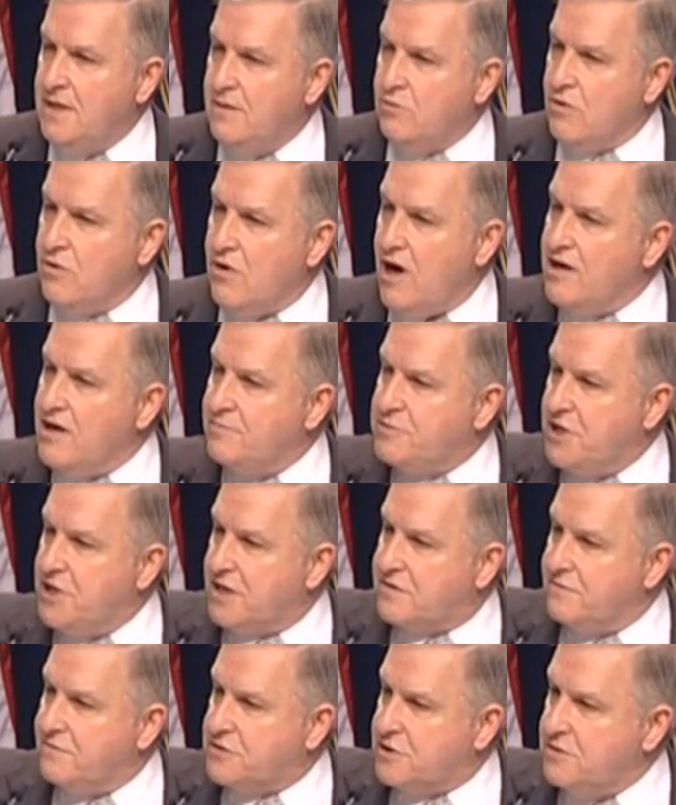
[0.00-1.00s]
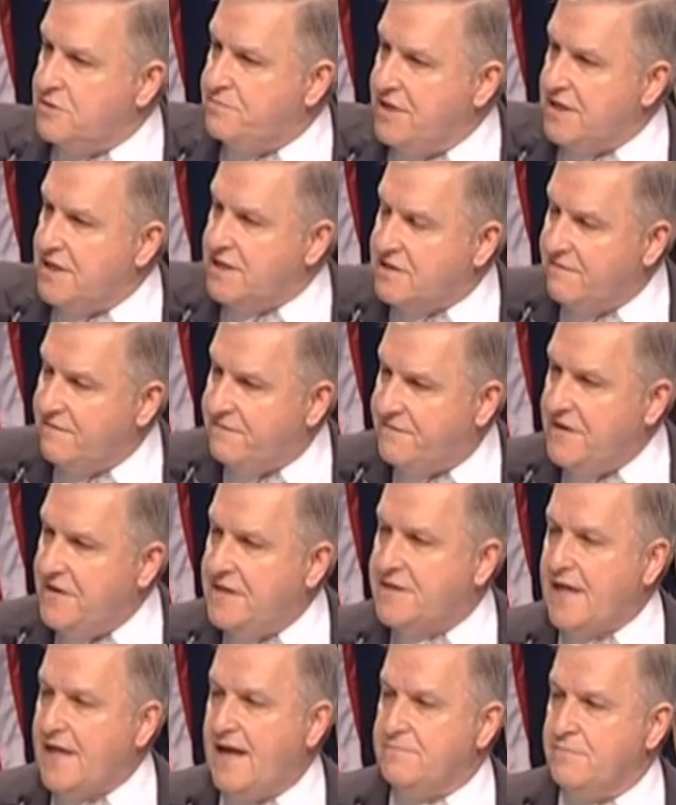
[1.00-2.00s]
where our objectives could be to
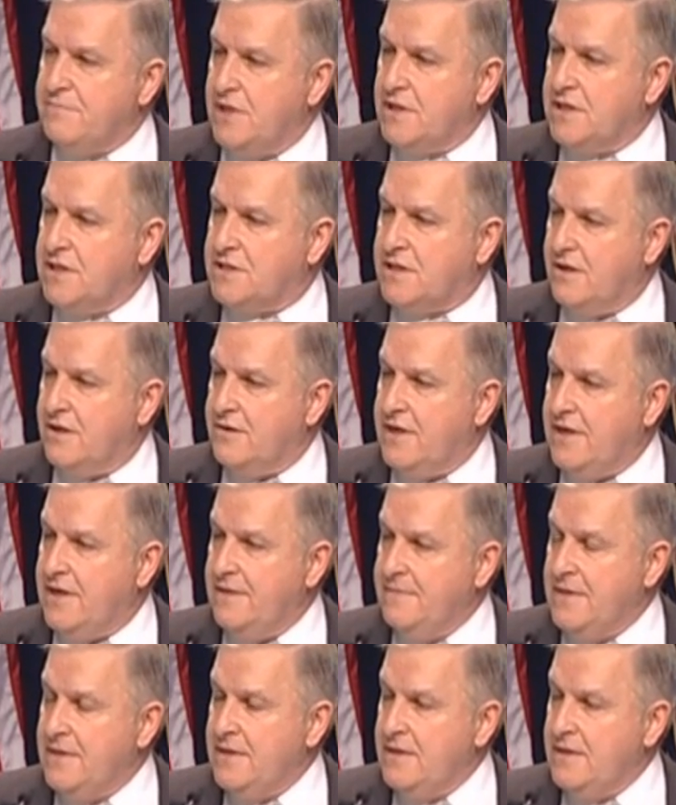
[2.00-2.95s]
defeat that military,